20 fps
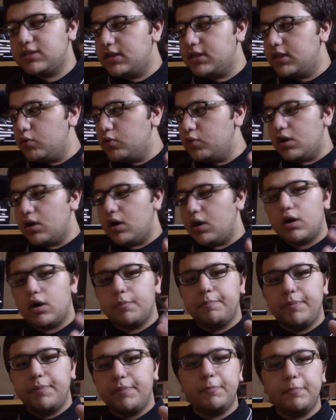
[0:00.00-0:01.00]
Those are
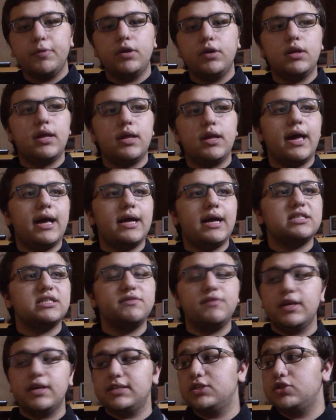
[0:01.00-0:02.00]
people and
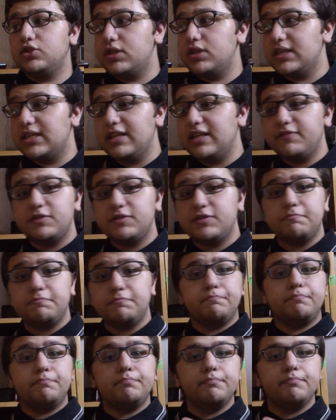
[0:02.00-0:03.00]
civilization that did
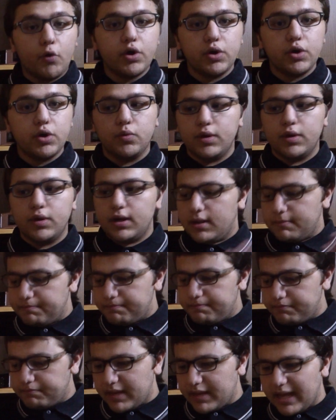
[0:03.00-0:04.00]
for you.
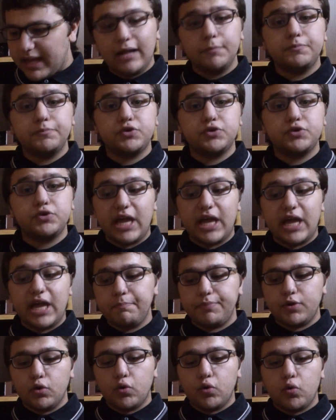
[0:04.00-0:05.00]
Help shape
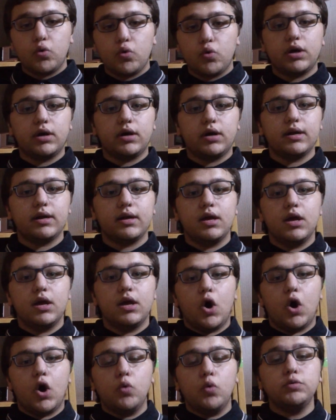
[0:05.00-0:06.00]
your
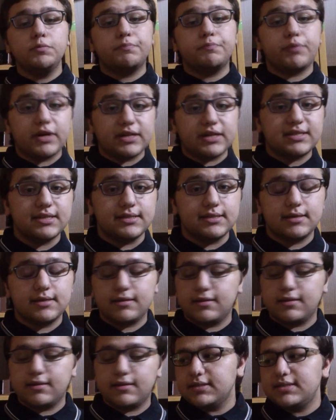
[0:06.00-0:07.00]
own present.
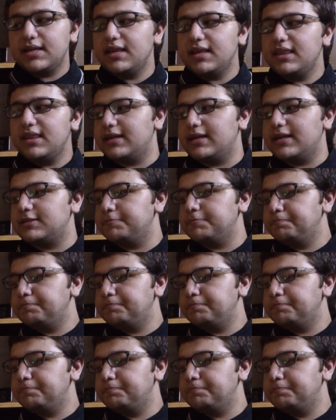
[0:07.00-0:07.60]
They're not saying that.